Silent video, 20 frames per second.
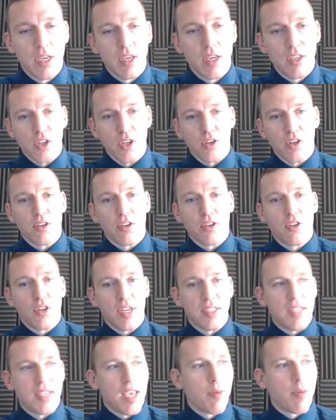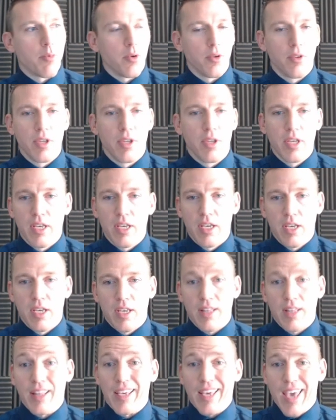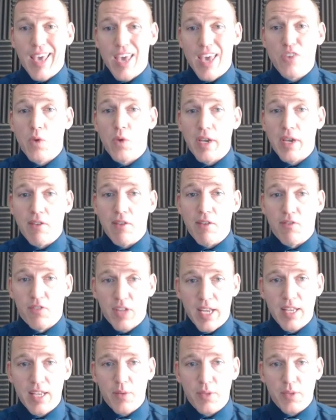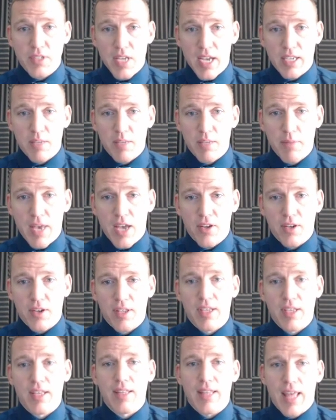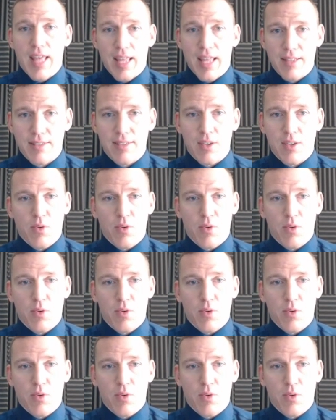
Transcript: So good example, like a SYN flood that we talked about, that's a